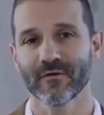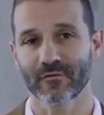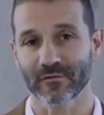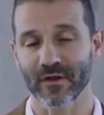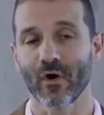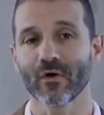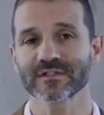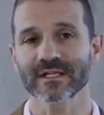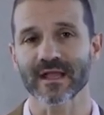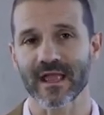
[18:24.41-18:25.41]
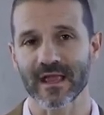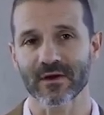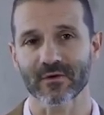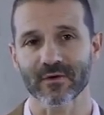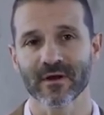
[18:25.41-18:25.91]
for the
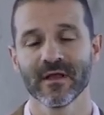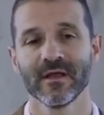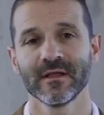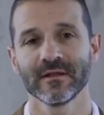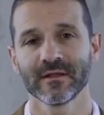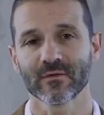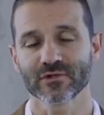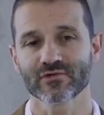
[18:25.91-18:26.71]
Olsen-Hegar needle